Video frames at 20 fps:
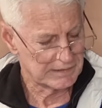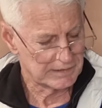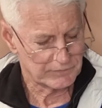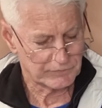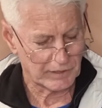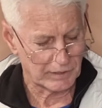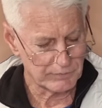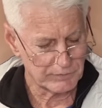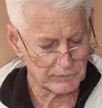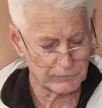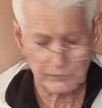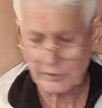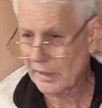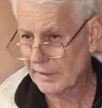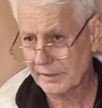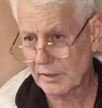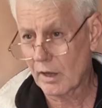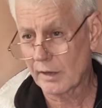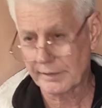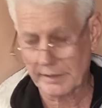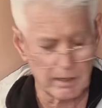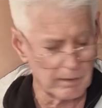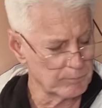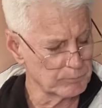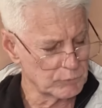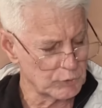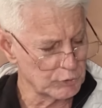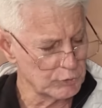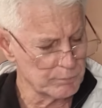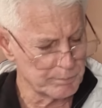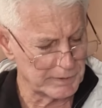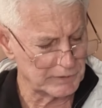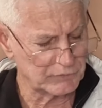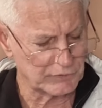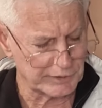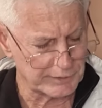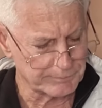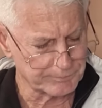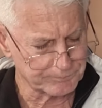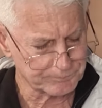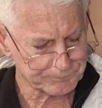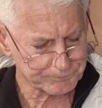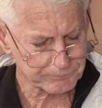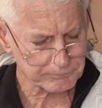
So you say, okay, I'm too busy.